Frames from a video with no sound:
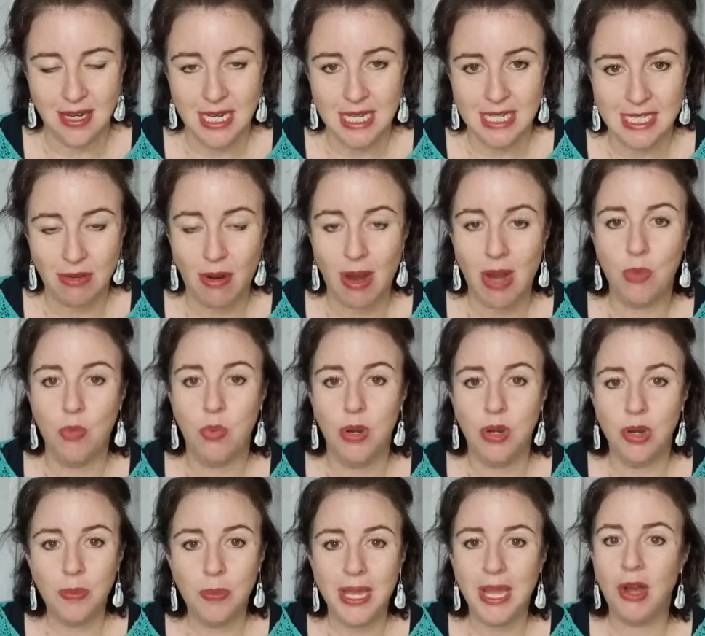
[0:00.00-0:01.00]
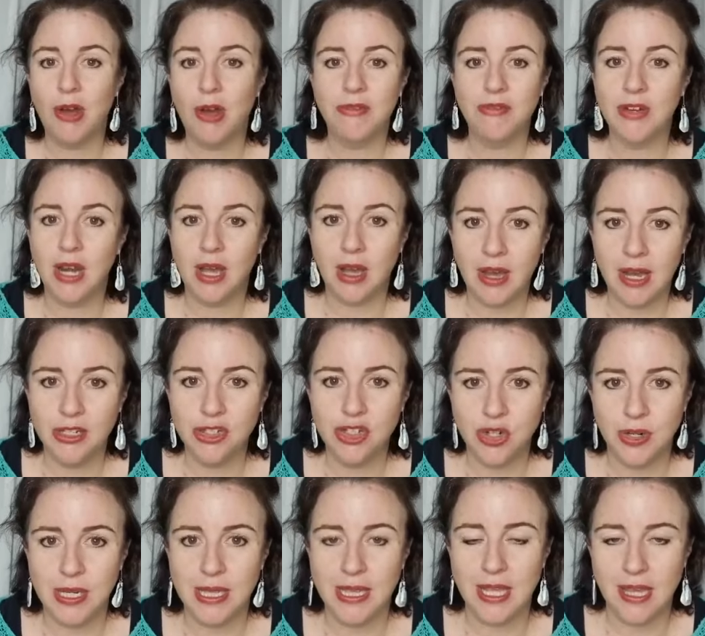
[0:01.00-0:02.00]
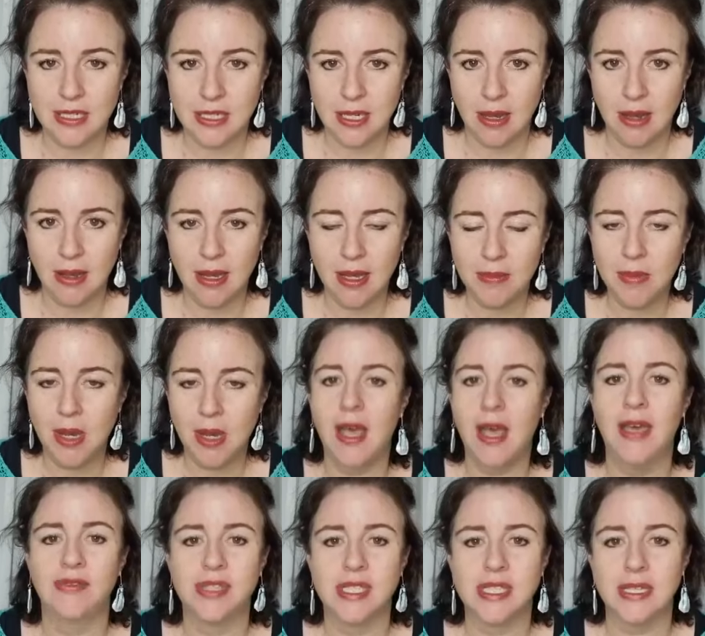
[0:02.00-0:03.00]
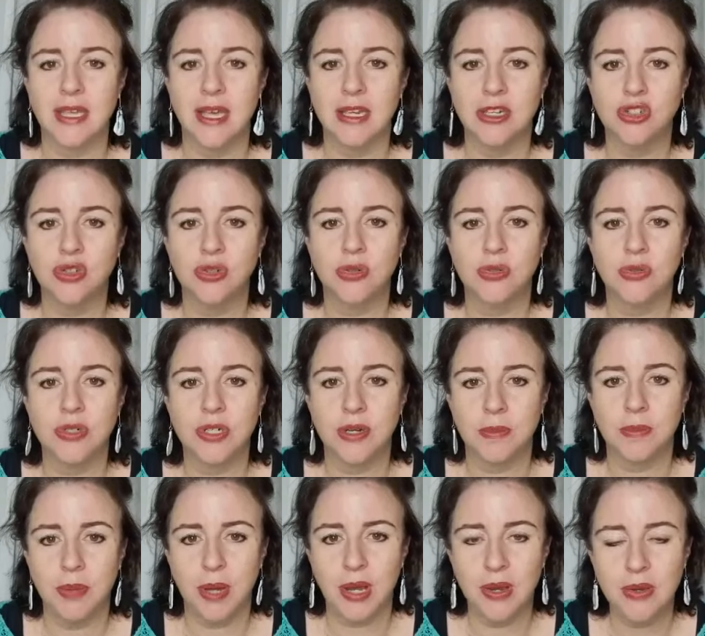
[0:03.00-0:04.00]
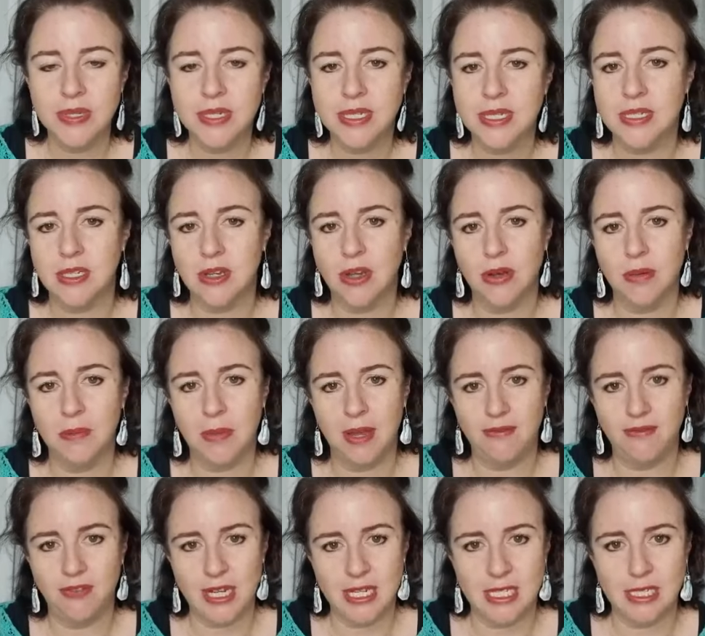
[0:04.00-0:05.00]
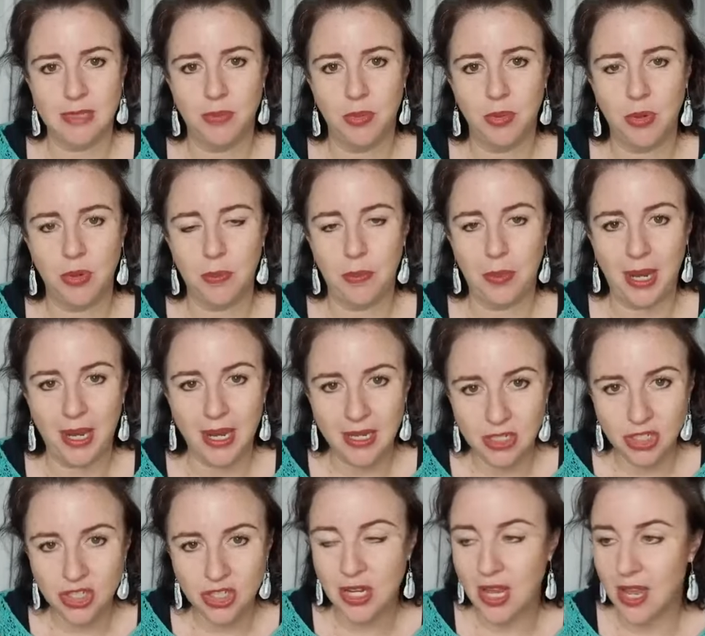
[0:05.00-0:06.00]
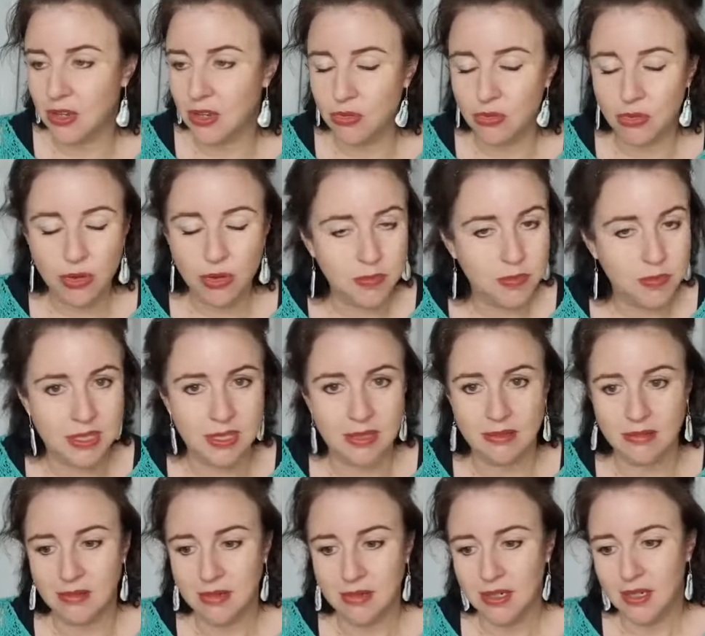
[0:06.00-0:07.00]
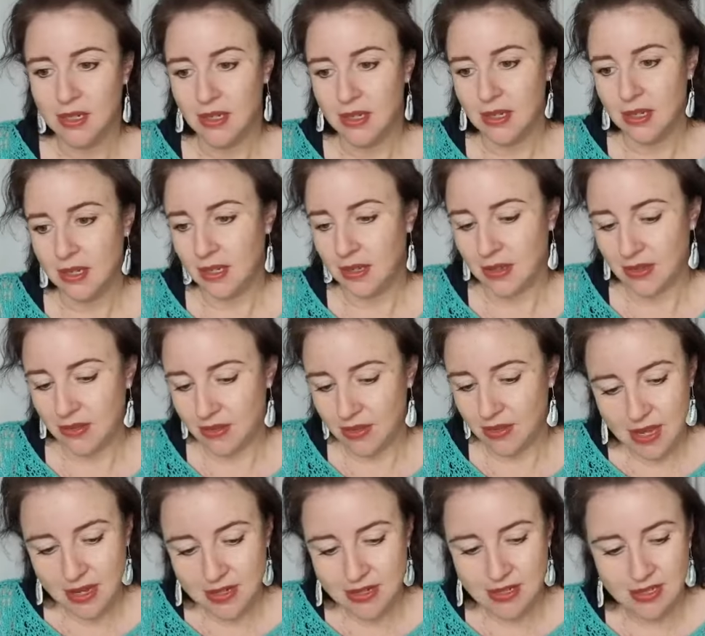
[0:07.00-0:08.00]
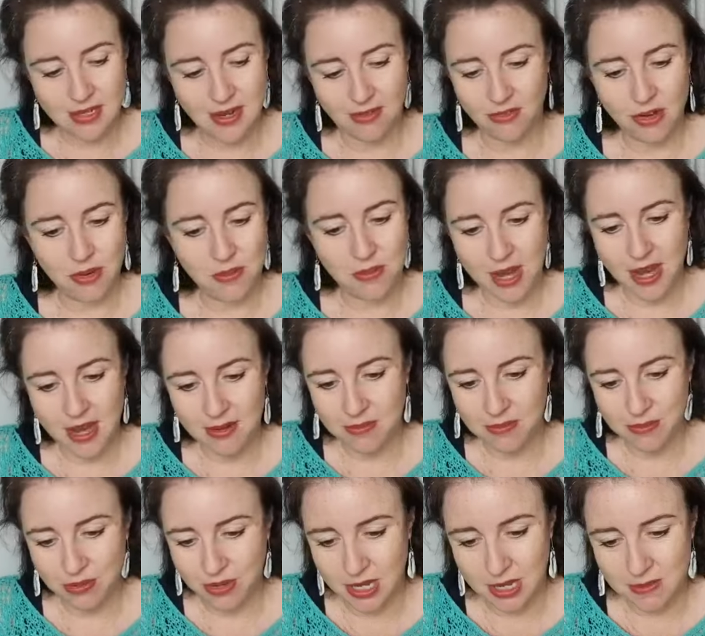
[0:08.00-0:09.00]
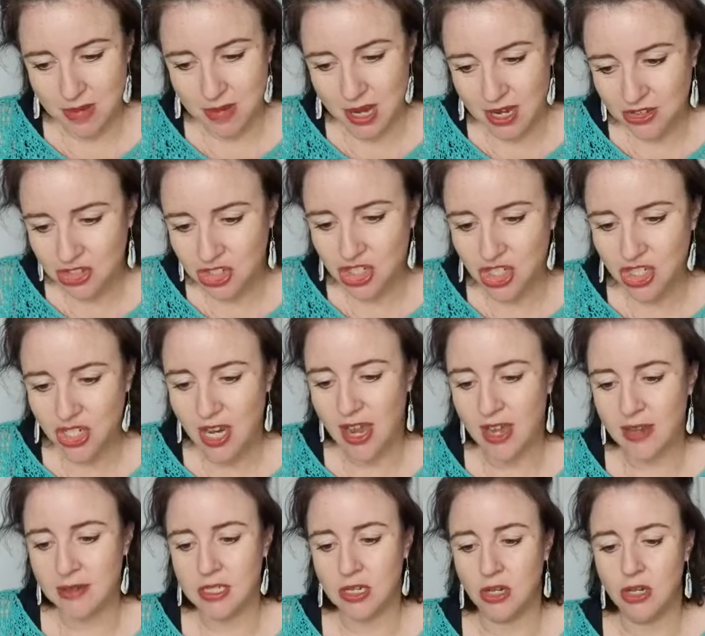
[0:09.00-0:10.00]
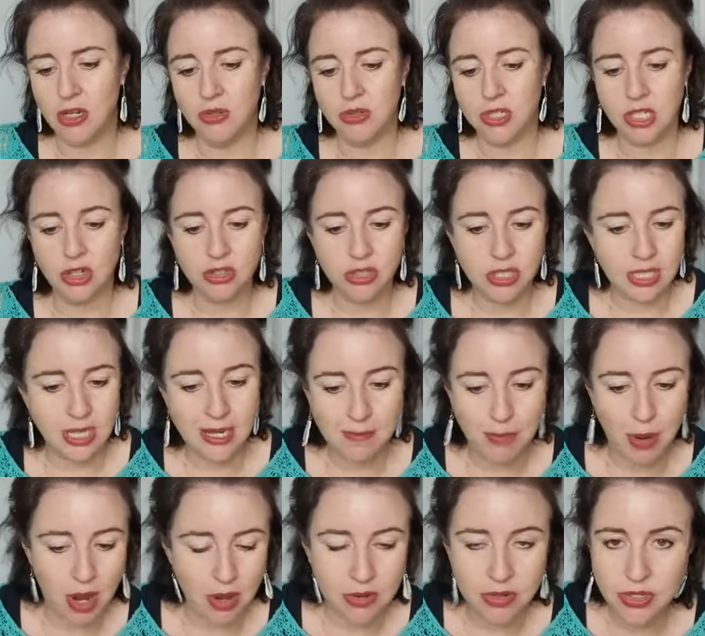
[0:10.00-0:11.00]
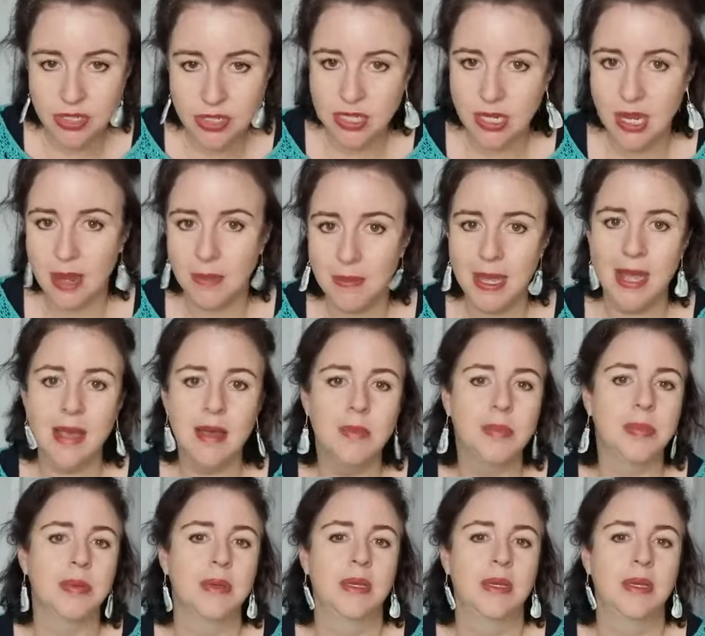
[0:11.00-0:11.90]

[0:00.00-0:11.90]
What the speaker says: So I will be offline during that time. have scheduled posts on my Facebook page and groups and things everywhere pretty much, so you'll still see posts coming up,